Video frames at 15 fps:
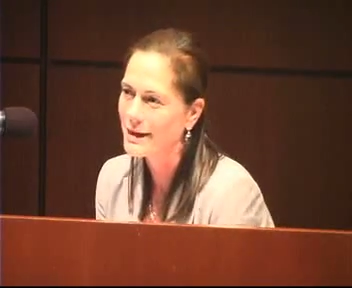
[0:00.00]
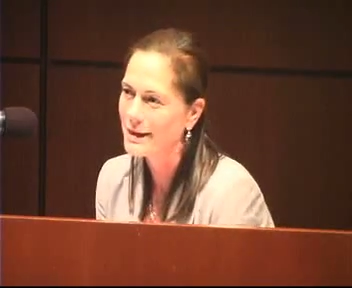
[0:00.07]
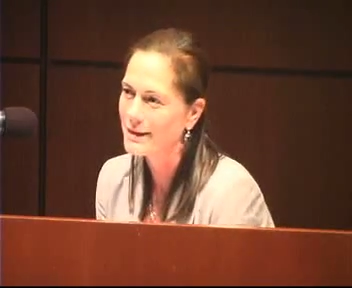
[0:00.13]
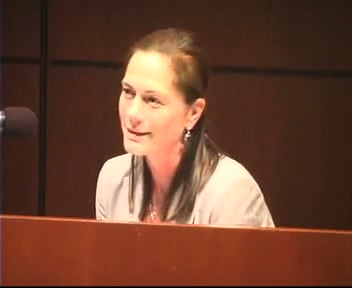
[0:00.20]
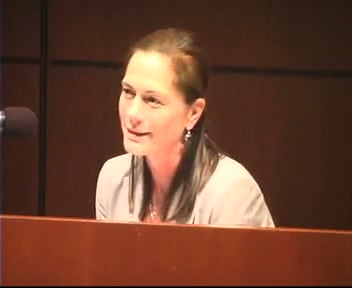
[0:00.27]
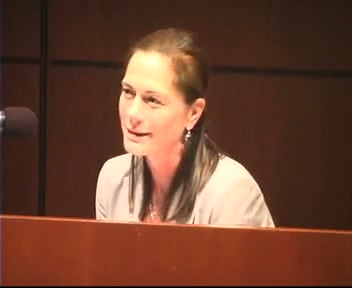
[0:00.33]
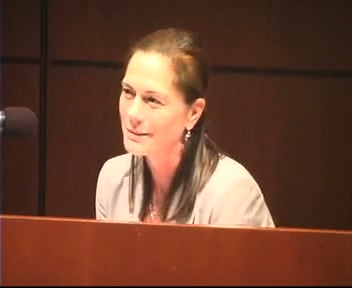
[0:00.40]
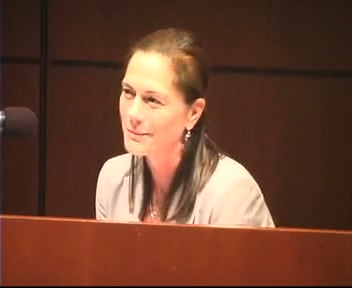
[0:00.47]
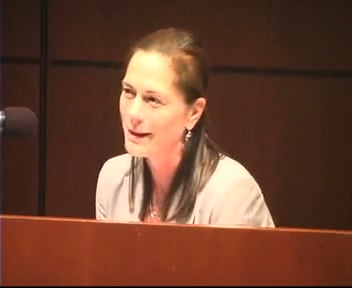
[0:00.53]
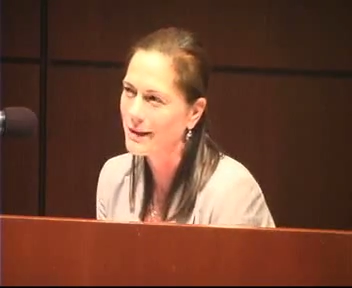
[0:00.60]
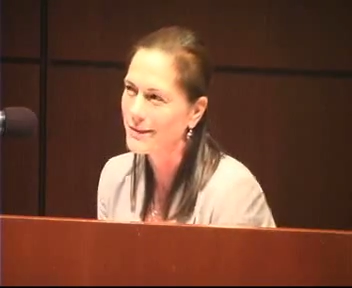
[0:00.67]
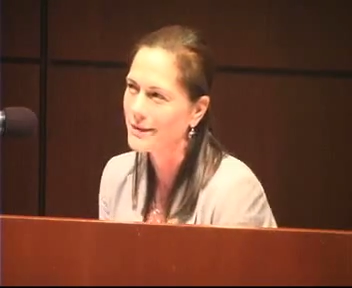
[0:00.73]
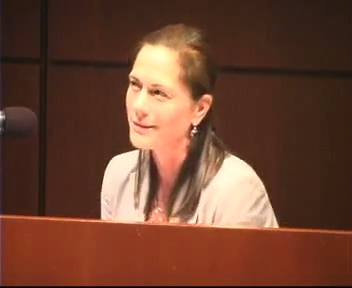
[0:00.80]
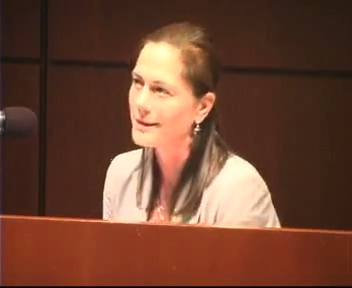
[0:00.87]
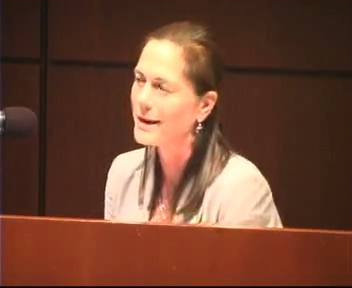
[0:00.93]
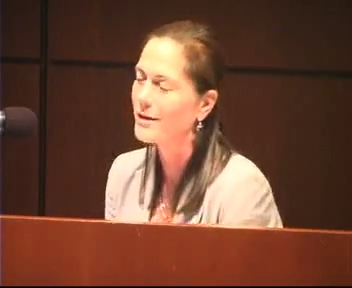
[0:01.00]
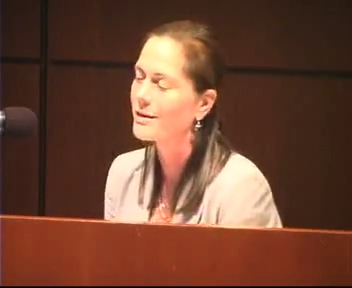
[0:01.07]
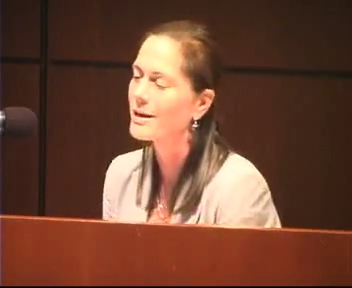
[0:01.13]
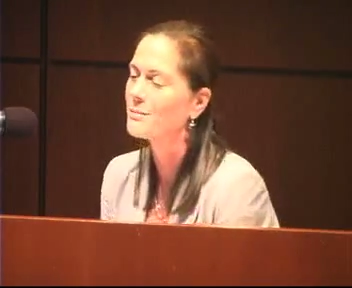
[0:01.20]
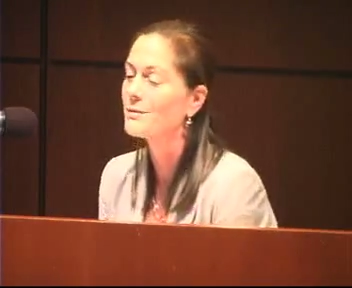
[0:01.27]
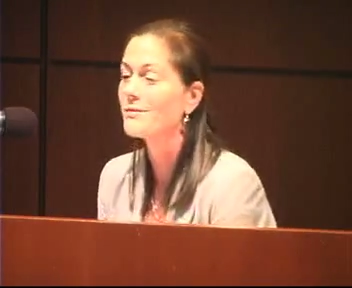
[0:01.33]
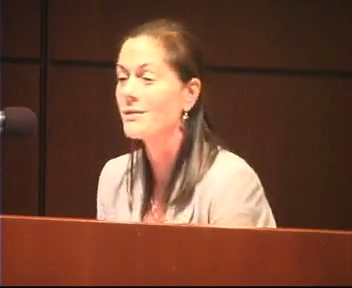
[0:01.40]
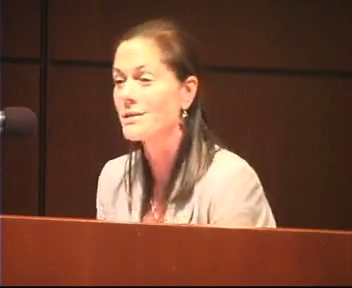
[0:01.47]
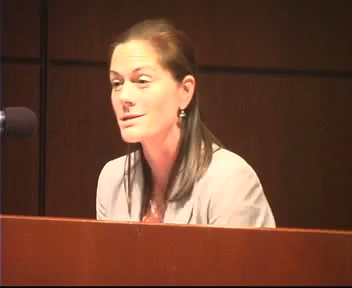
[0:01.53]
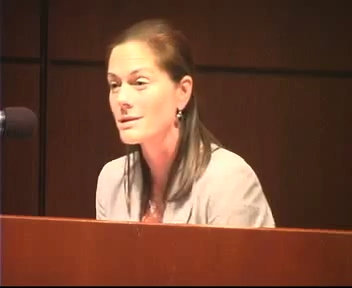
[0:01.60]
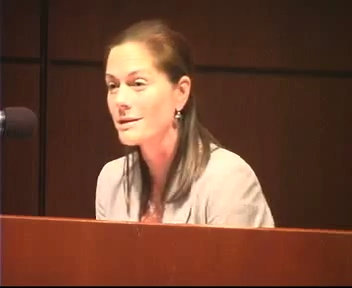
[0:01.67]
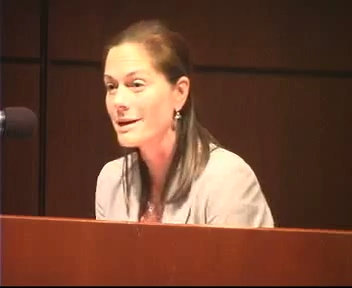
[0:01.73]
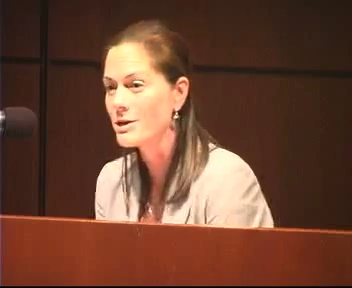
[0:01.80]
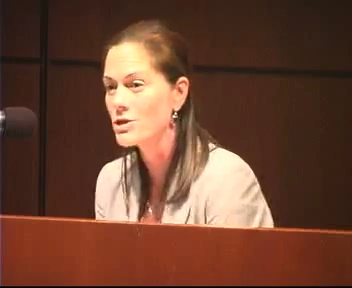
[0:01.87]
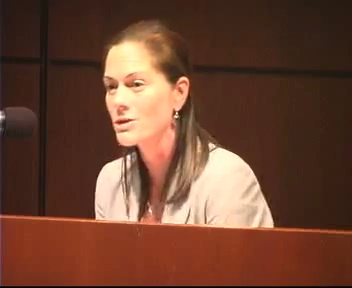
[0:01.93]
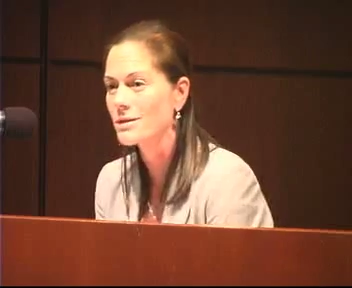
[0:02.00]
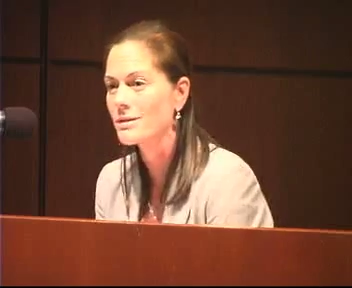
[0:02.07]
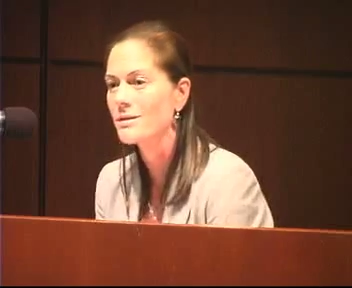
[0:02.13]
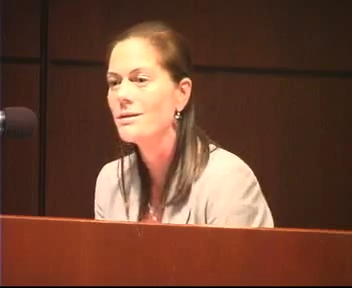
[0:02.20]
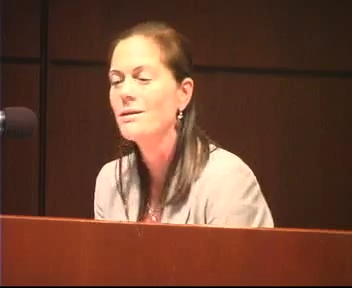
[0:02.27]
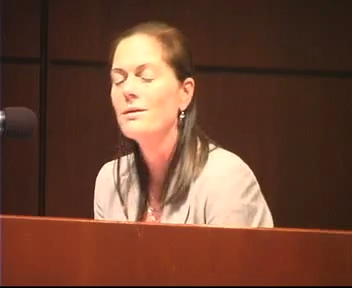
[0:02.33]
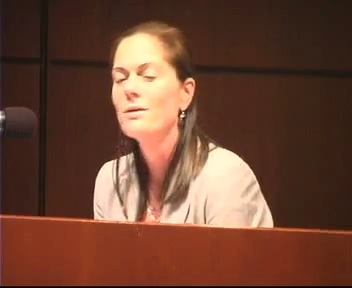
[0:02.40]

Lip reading: and I think the outcome of this election